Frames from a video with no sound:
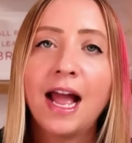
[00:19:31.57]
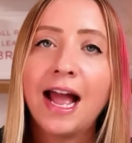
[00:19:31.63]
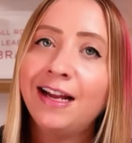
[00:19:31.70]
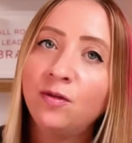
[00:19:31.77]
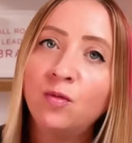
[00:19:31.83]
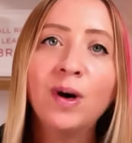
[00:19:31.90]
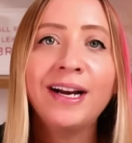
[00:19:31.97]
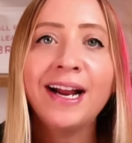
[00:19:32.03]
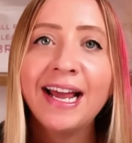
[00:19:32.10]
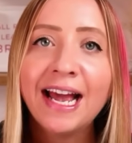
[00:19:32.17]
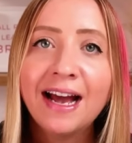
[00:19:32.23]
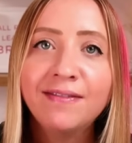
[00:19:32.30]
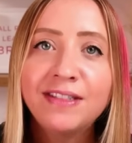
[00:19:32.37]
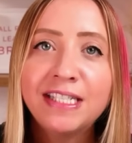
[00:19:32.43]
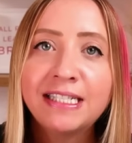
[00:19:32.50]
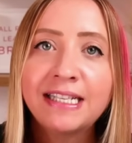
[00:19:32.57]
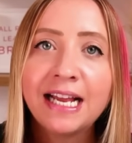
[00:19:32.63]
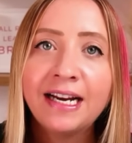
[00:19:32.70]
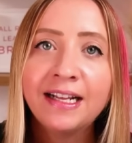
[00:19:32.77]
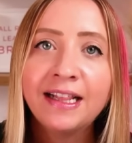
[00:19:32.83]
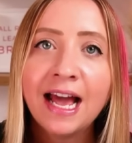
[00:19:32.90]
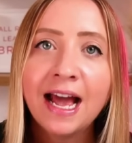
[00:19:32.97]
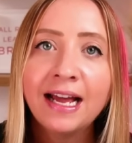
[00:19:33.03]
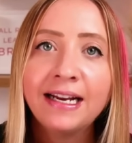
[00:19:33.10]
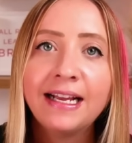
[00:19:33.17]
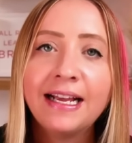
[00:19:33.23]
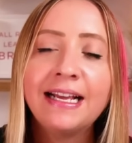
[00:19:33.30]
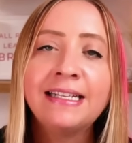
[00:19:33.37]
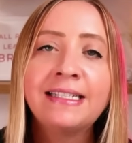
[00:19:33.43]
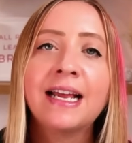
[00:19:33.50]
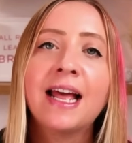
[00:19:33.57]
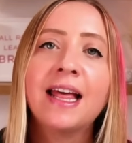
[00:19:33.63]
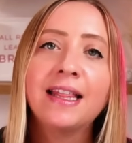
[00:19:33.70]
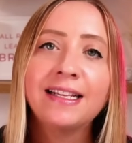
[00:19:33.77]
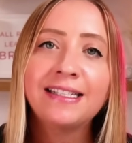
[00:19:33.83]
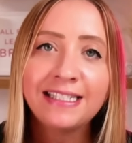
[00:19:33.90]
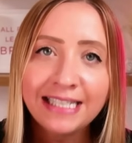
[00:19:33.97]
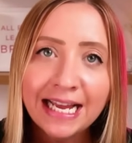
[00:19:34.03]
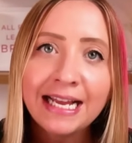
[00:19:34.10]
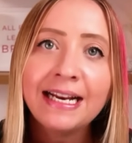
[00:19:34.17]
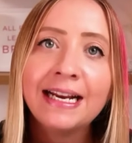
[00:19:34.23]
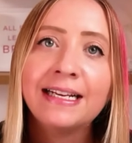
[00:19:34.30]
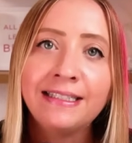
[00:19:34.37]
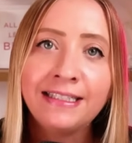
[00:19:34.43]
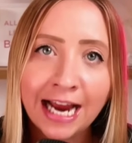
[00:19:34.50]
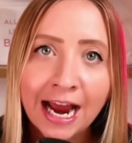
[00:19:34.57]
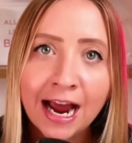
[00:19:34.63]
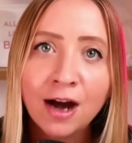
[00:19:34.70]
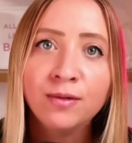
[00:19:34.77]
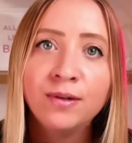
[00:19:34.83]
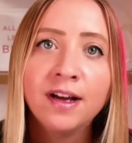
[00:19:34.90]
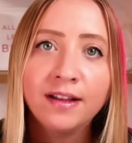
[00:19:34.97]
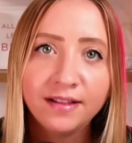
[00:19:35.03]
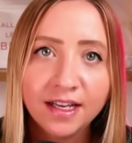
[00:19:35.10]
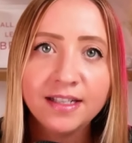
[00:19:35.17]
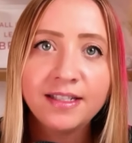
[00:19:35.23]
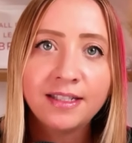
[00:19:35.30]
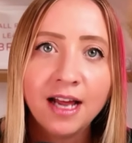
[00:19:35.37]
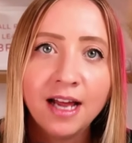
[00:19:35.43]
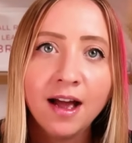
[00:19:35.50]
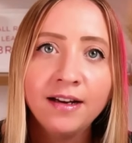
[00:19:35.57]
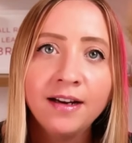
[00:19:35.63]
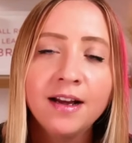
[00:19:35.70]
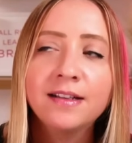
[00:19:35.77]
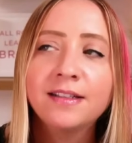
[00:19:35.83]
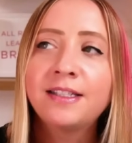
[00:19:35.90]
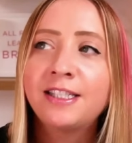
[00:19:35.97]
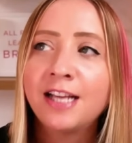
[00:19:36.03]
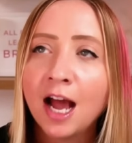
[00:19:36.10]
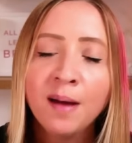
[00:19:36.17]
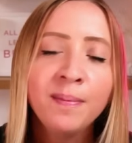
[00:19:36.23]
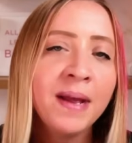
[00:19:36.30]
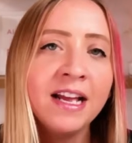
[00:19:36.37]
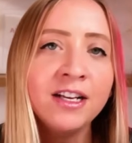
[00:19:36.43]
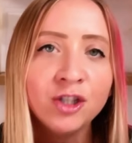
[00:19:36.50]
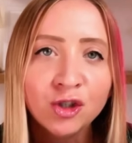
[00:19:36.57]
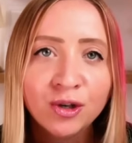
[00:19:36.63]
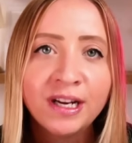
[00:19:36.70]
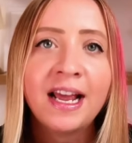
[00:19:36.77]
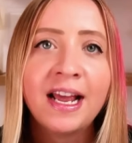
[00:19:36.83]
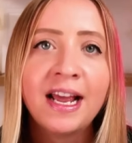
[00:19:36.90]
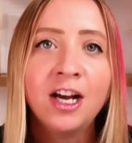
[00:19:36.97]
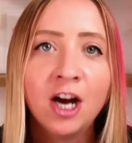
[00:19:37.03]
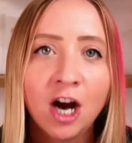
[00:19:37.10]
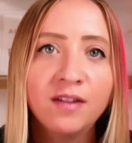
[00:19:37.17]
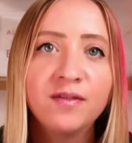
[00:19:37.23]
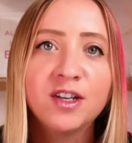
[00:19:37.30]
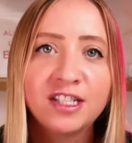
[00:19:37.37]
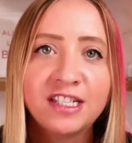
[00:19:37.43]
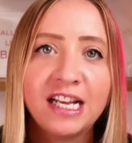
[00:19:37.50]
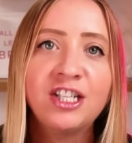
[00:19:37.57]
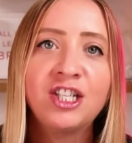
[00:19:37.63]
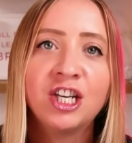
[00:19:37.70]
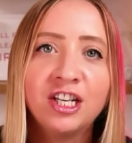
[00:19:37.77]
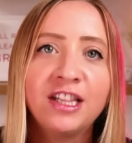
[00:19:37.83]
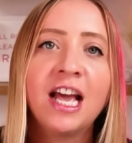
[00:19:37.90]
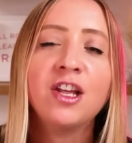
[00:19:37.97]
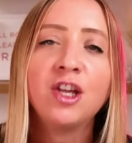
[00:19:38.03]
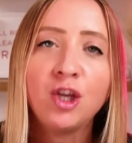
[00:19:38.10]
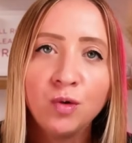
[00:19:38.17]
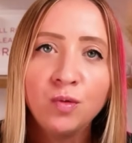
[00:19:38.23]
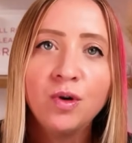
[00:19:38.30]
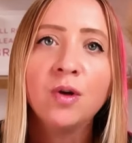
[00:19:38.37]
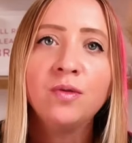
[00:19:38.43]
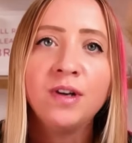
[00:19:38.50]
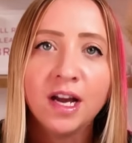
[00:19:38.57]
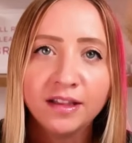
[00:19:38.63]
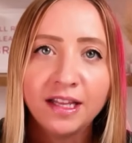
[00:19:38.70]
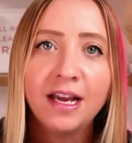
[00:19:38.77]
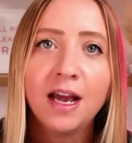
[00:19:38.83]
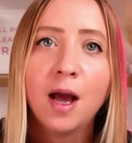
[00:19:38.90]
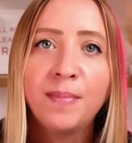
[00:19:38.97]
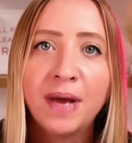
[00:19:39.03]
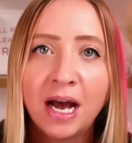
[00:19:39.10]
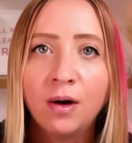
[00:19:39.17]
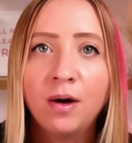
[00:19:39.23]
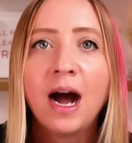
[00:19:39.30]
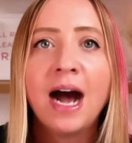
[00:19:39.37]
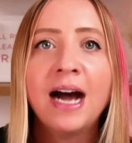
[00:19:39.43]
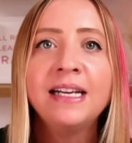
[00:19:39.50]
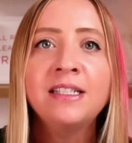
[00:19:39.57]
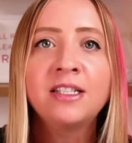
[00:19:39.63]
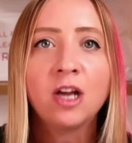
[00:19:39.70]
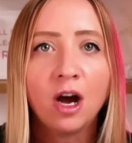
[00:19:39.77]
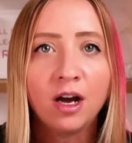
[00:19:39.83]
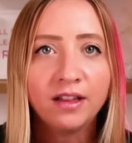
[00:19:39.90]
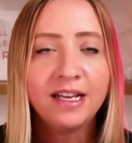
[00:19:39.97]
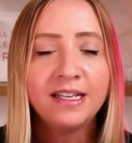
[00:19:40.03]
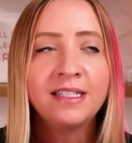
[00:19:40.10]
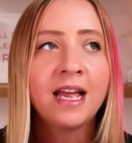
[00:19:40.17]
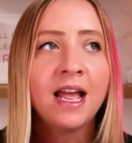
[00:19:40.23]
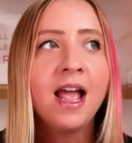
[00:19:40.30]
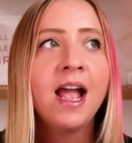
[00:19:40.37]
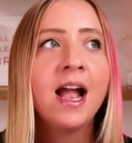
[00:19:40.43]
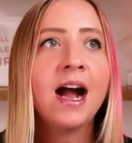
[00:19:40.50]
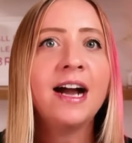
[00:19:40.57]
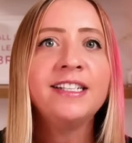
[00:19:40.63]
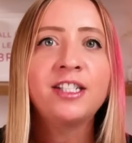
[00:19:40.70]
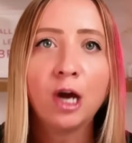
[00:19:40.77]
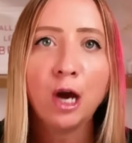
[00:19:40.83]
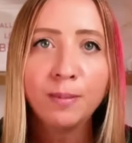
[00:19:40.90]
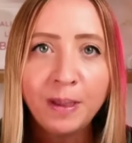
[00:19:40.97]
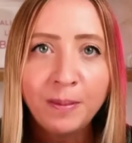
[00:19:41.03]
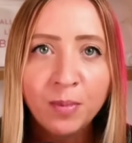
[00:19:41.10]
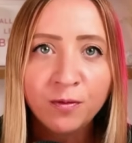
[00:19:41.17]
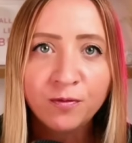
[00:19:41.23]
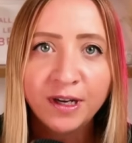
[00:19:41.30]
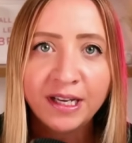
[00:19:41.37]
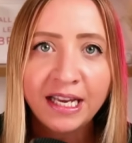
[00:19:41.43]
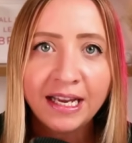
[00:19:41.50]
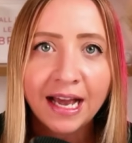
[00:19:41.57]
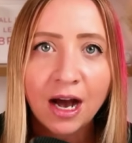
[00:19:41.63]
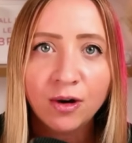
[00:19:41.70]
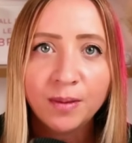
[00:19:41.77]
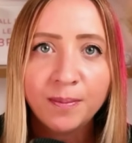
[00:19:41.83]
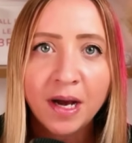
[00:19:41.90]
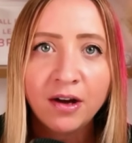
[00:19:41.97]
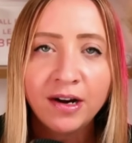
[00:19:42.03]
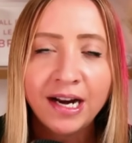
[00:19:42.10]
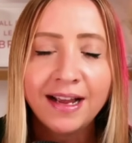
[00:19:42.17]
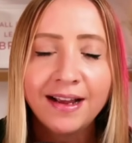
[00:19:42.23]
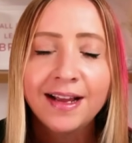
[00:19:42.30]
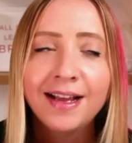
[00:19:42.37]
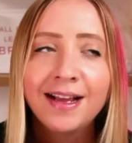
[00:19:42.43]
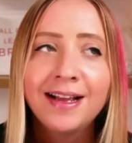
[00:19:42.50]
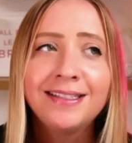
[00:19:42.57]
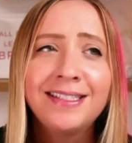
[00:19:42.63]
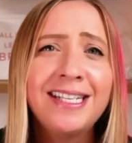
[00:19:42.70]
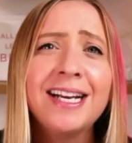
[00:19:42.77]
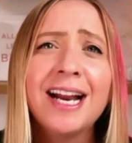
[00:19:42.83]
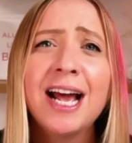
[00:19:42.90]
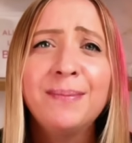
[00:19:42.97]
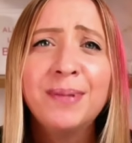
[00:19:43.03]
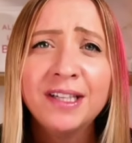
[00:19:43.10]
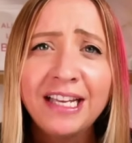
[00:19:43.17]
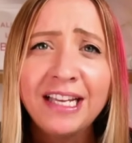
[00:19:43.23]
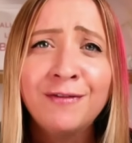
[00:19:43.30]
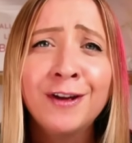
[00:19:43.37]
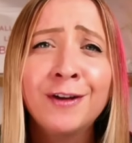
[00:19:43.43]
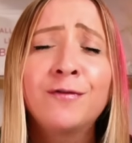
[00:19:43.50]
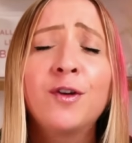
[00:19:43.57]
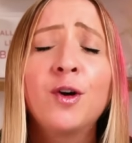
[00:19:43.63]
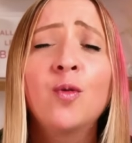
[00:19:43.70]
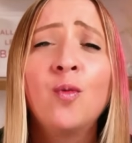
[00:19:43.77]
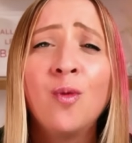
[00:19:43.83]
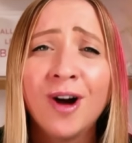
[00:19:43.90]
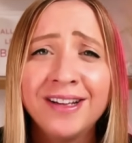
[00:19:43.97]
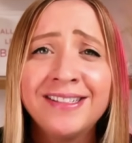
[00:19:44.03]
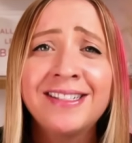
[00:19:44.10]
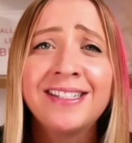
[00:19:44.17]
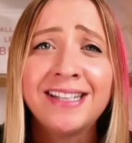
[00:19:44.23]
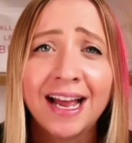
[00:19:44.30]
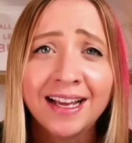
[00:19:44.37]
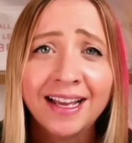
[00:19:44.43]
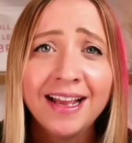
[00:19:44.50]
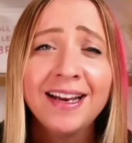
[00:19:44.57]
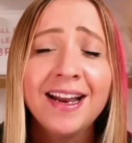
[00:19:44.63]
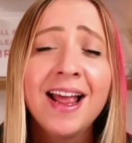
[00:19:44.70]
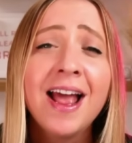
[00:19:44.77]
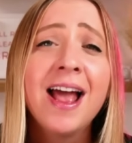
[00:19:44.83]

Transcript: And what I have to say to that is Sit down, the Sun. Stop entering a conversation that you know nothing about. I saw this. I saw people freaking out about it. Did I believe it for 1 second?